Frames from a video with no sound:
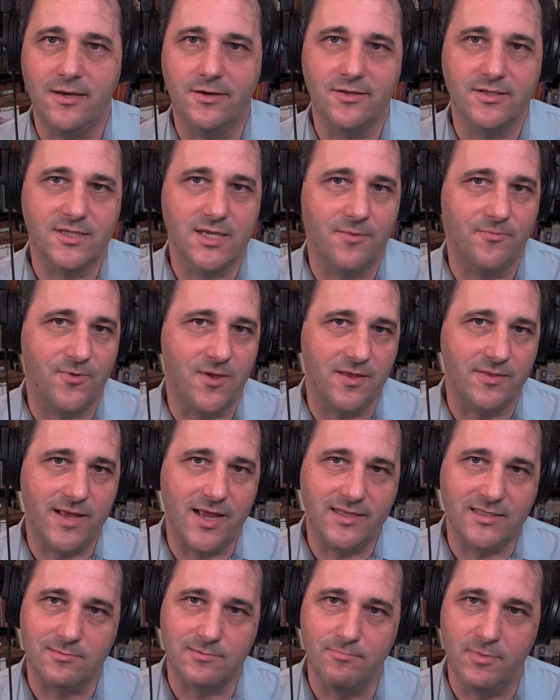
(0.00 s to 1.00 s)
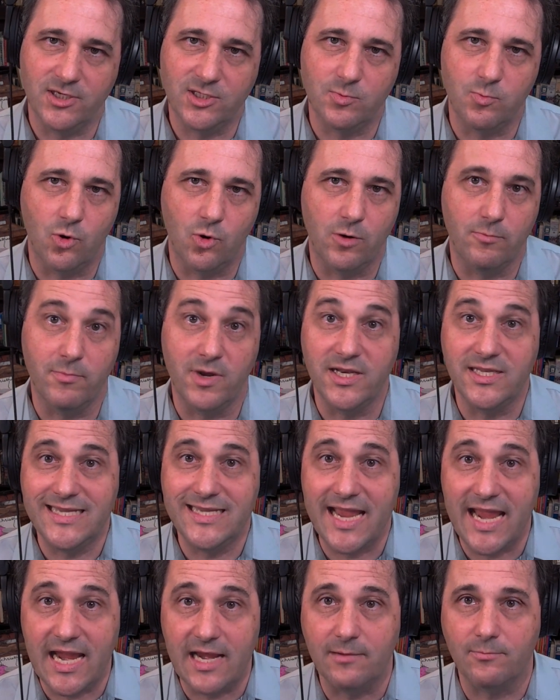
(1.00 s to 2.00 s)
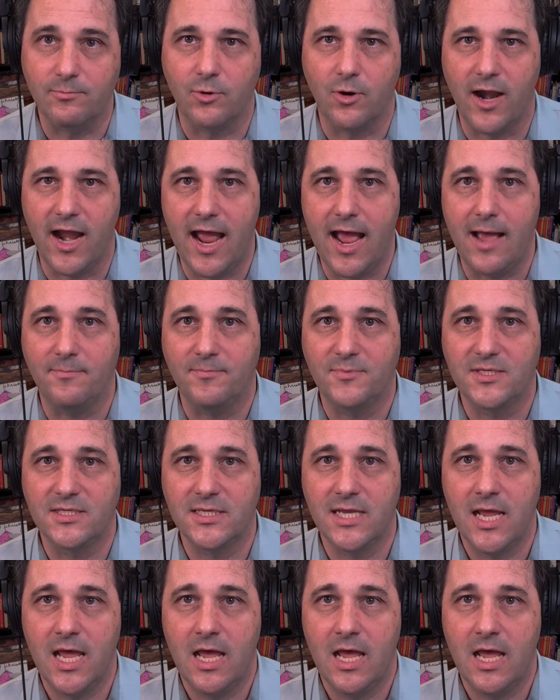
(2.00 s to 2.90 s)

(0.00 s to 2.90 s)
something that's much more mundane, perhaps.